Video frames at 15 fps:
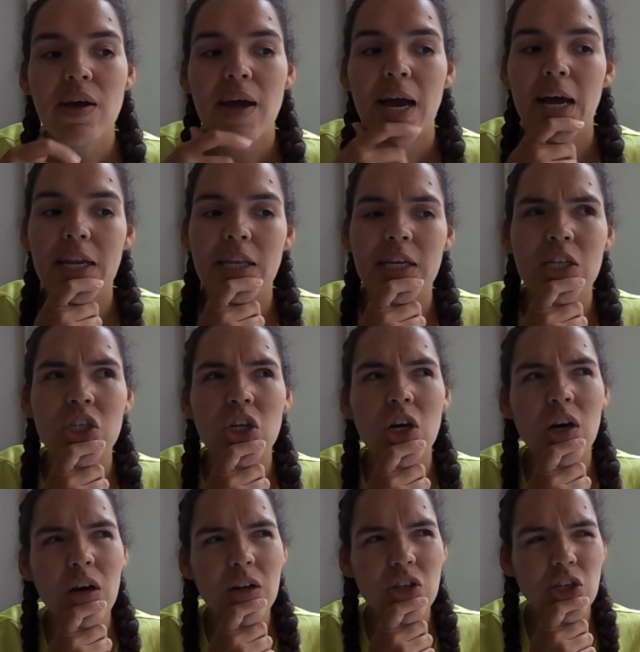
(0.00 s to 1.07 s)
and they
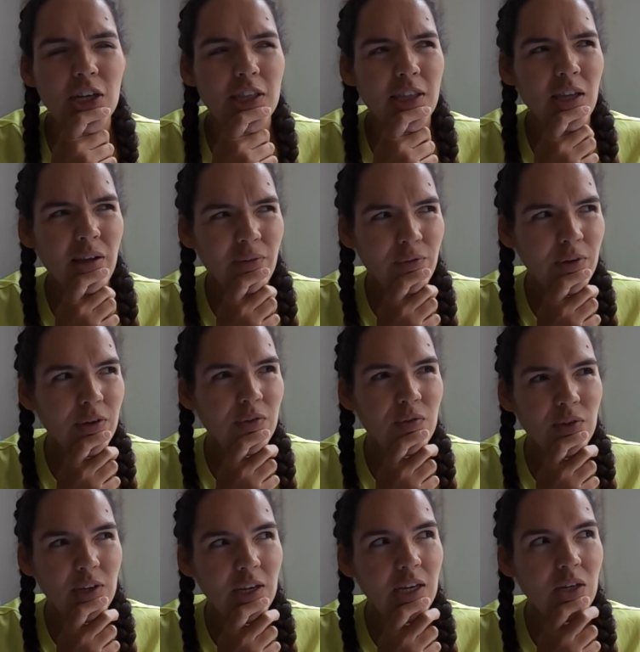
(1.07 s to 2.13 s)
charge, I think,
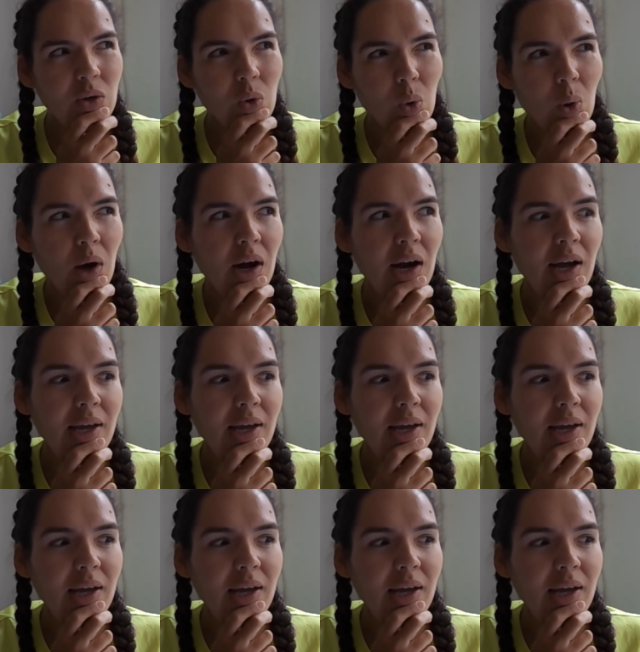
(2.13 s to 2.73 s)
15 kwai.